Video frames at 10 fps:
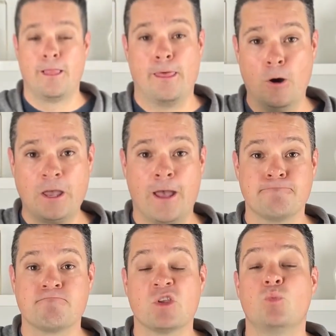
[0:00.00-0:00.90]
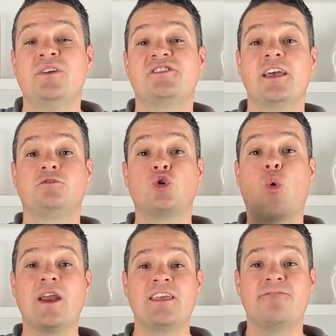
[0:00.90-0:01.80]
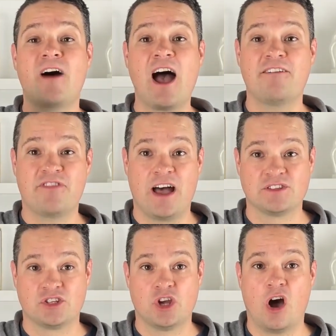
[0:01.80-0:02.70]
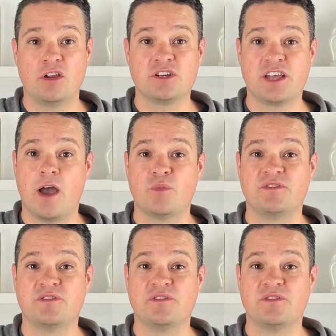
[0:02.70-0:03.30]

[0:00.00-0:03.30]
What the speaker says: Okay, we've saved $25,000 and we've